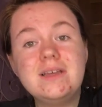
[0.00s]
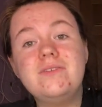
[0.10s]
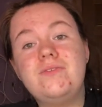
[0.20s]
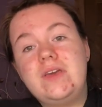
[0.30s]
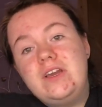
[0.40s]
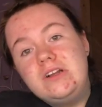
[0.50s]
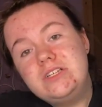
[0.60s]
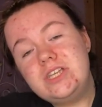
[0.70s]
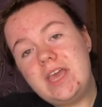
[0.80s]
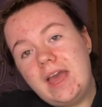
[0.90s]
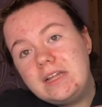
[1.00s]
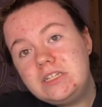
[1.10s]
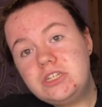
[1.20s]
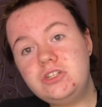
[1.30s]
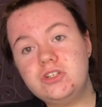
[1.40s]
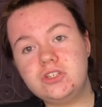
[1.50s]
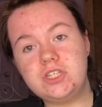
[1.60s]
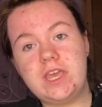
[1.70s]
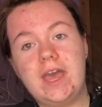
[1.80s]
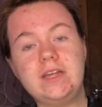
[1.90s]
fingers yet, just
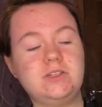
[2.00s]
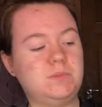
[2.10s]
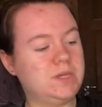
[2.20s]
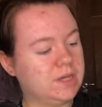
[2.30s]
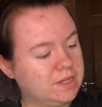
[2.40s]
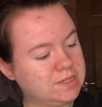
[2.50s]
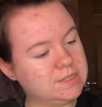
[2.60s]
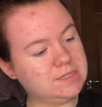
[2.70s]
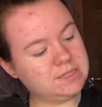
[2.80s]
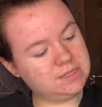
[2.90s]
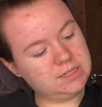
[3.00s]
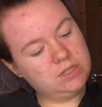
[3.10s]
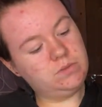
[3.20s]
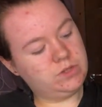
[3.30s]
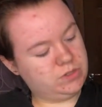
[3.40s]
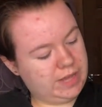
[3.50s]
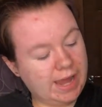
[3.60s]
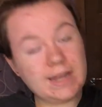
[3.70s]
yet, because we do that